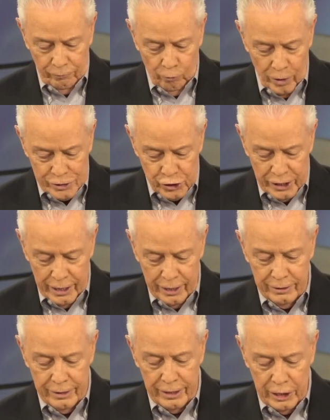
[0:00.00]
Once
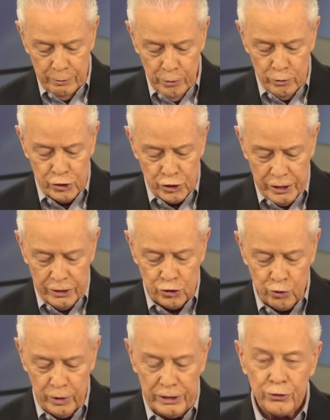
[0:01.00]
again, Hebrews 10
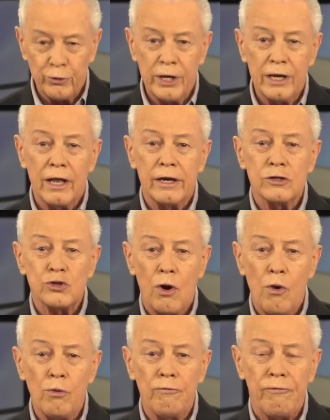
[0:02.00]
23, let us
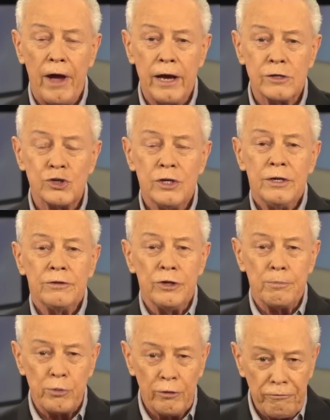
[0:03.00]
hold fast
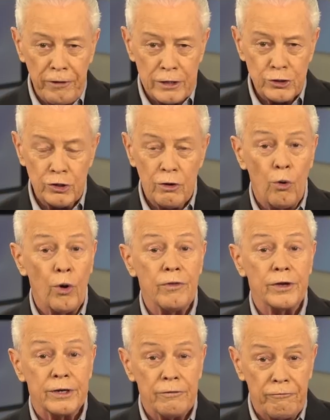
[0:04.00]
the profession or
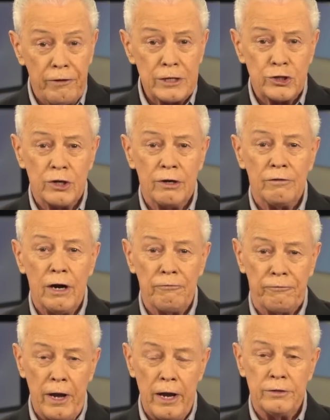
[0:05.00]
the confession of our
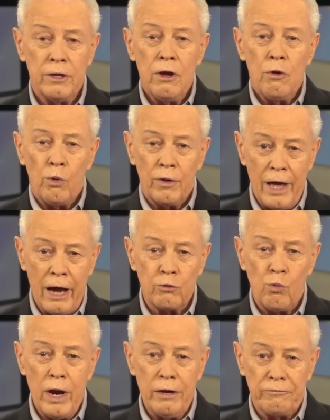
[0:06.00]
faith without
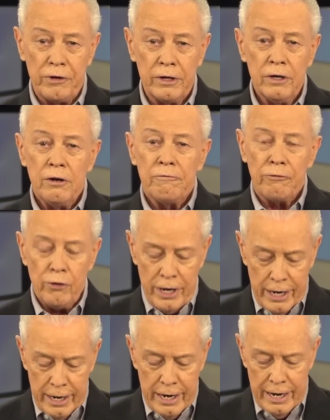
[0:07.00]
wavering, for
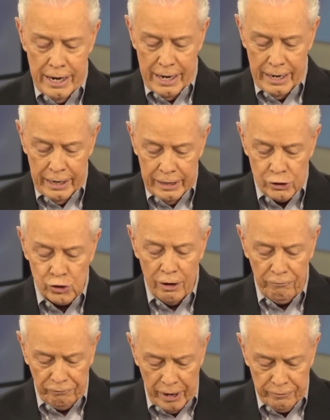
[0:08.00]
he is
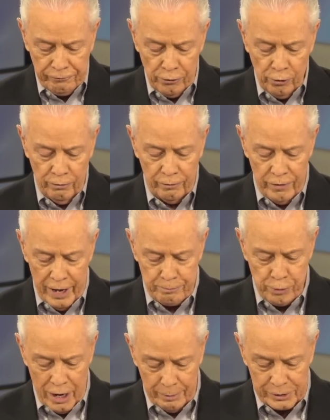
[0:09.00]
faithful
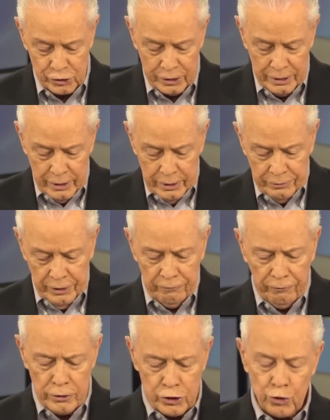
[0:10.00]
that promise.
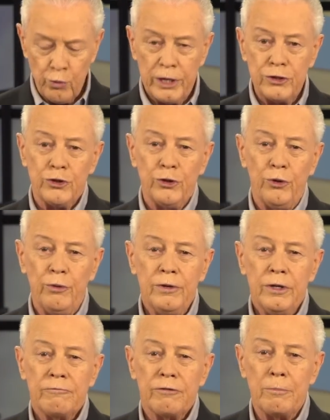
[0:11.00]
Then, verse 22
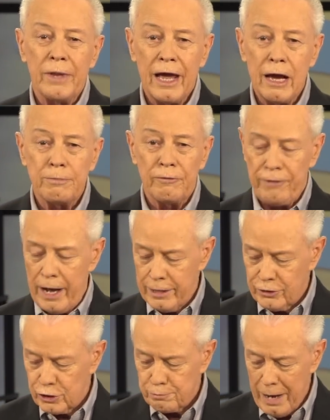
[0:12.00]
from the
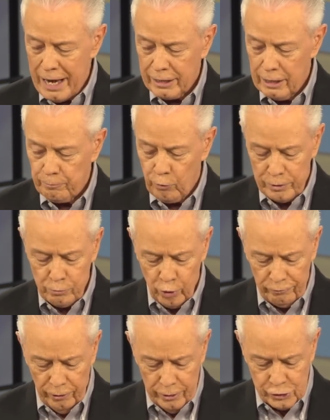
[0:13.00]
Amplified, just back up one
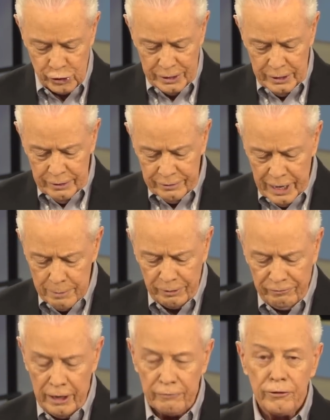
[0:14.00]
more verse. The
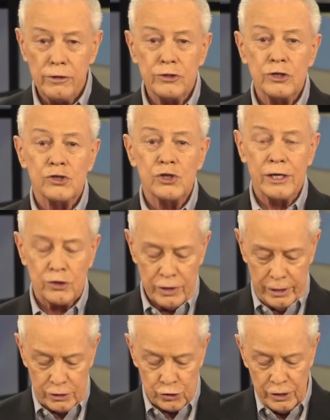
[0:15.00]
Amplified Version says
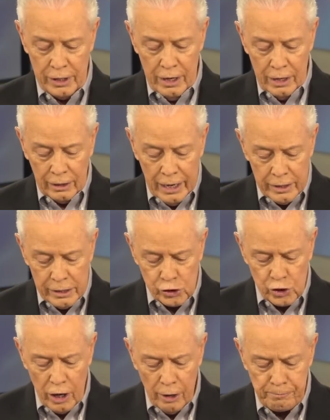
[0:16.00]
this Let
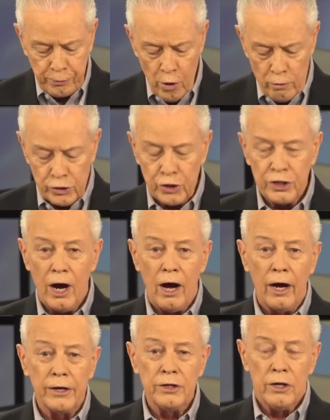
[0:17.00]
us approach
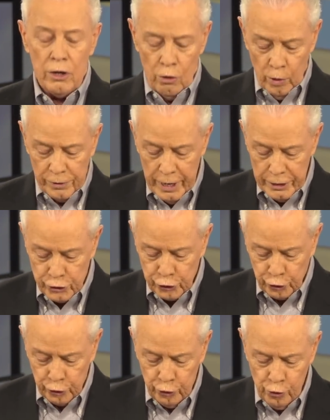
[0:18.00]
God with a
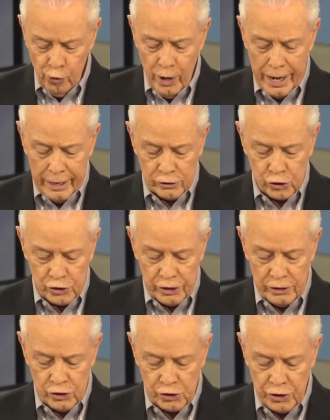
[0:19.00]
true and
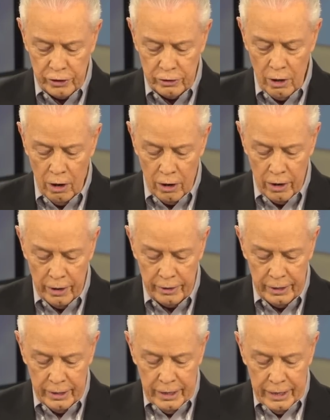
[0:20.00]
sincere
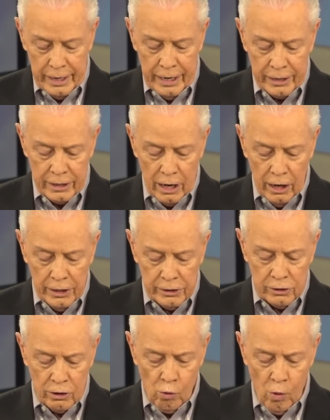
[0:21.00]
heart in
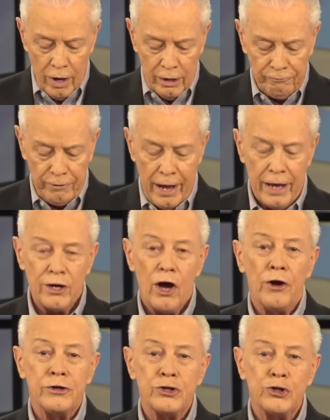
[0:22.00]
unqualified
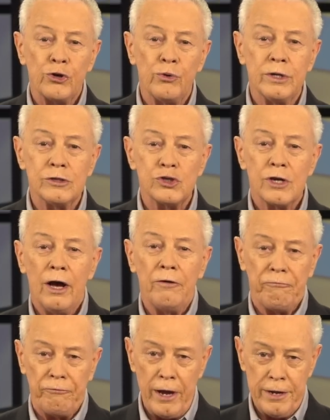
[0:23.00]
assurance
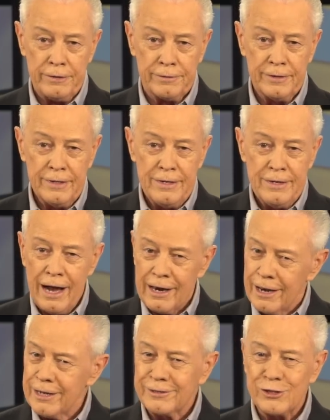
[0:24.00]
of faith. I
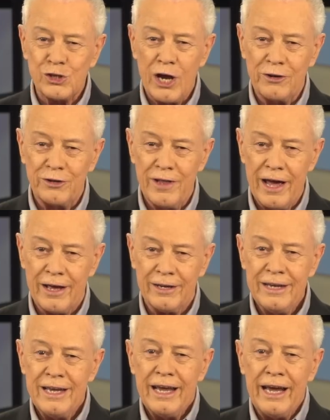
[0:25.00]
like the sound of
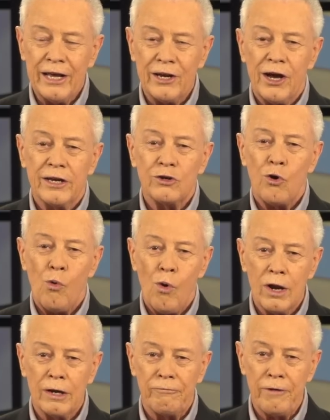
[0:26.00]
that. In
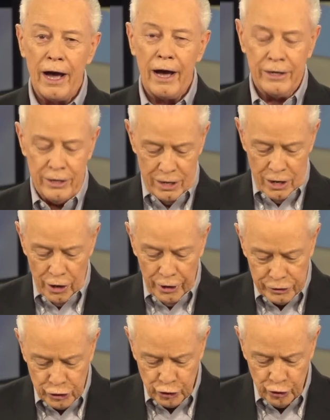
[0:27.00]
unqualified
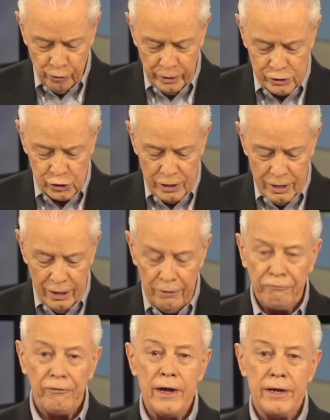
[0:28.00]
assurance
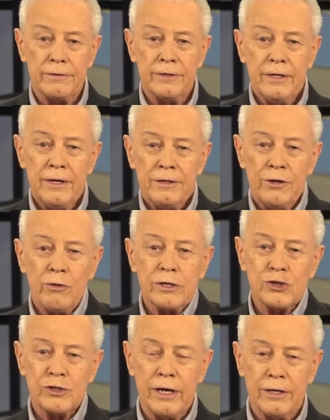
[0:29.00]
of faith.
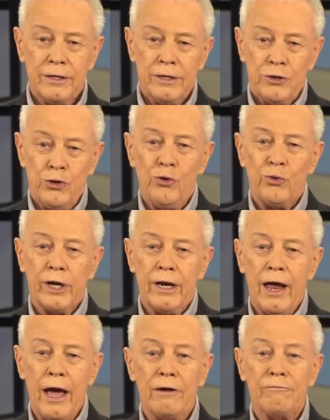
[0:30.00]
Notice that you
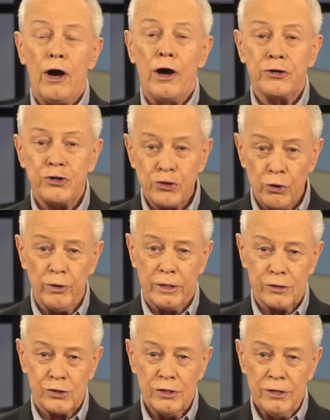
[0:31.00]
can have
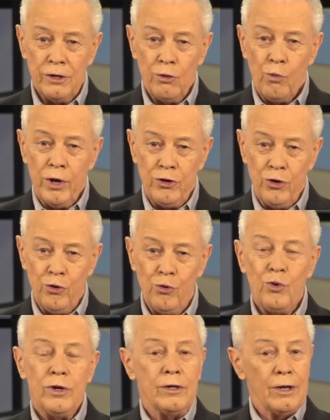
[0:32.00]
assurance when
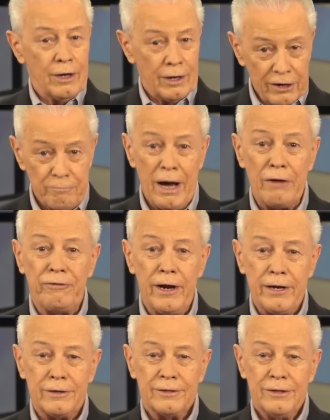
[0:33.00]
you live by
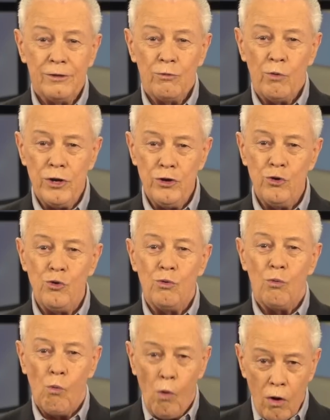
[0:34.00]
faith, when
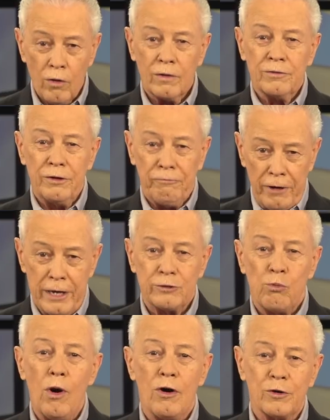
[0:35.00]
you walk the faith
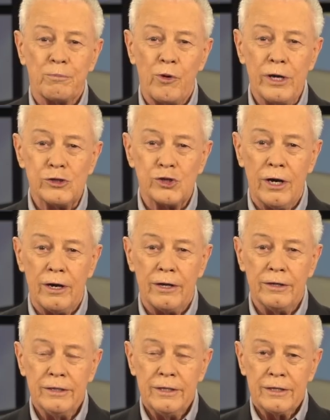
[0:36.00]
walk, praise
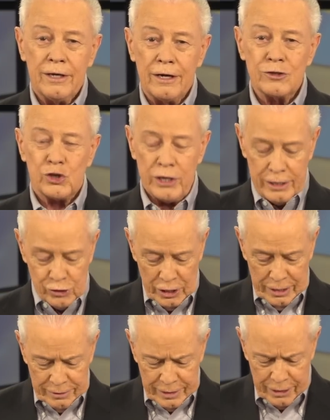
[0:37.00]
God. God says
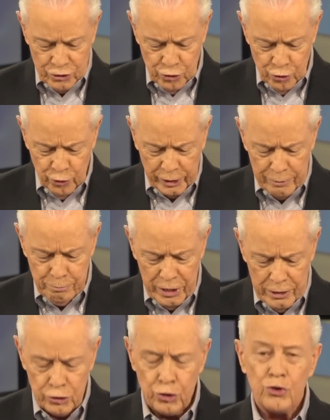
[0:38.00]
that you can
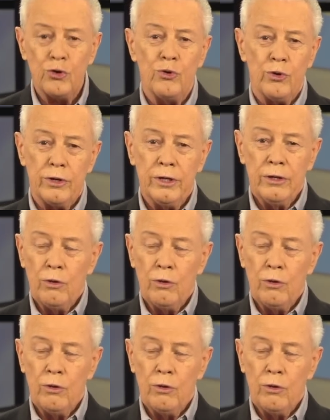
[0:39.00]
be assured.